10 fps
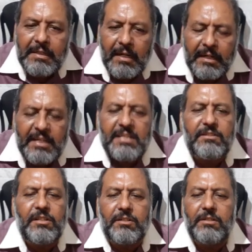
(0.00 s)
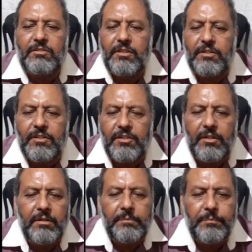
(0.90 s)
against this concentration.
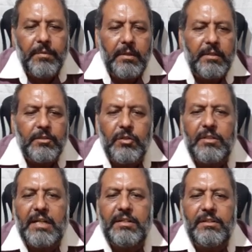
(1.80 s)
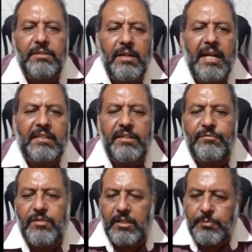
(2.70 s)
So that is active
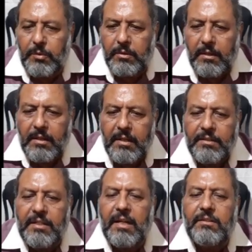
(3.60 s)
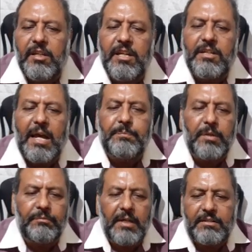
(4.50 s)
transport. There are three types
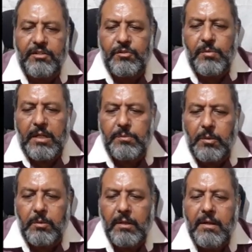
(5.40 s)
of the active transport.